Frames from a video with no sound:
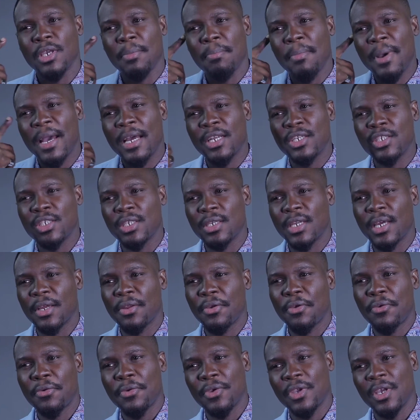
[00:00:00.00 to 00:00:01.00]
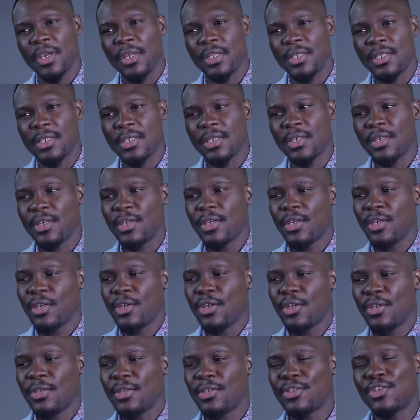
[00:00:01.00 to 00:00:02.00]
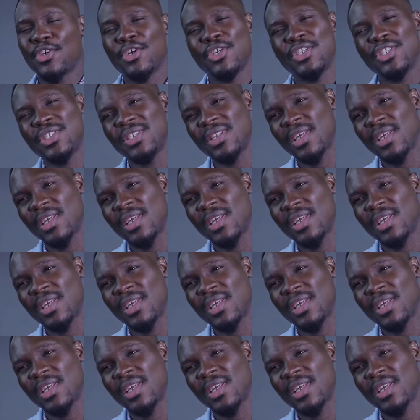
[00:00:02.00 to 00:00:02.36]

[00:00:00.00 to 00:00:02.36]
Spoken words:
imagine and create touch